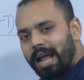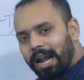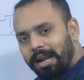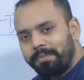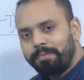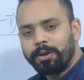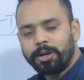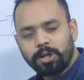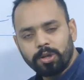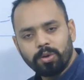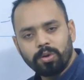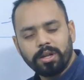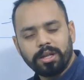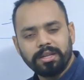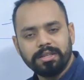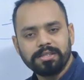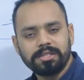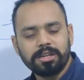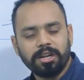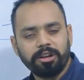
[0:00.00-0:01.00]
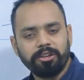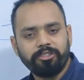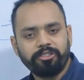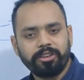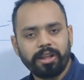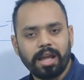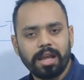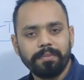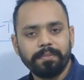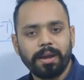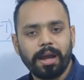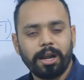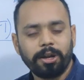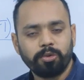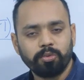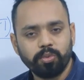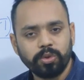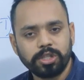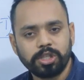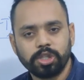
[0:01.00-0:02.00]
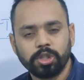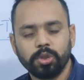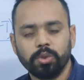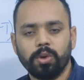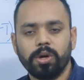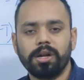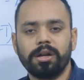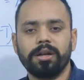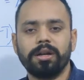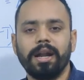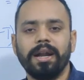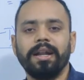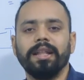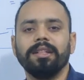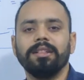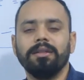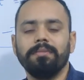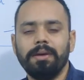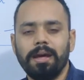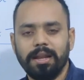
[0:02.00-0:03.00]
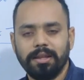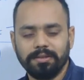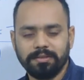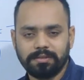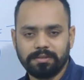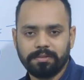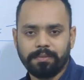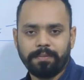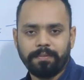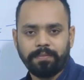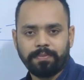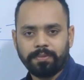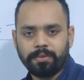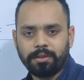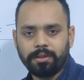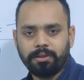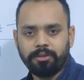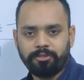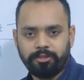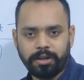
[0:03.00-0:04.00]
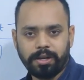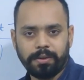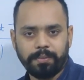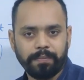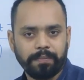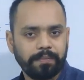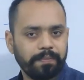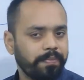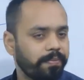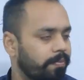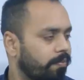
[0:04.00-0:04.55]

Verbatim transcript: that particular instant of time at which you are writing the balance. Fine.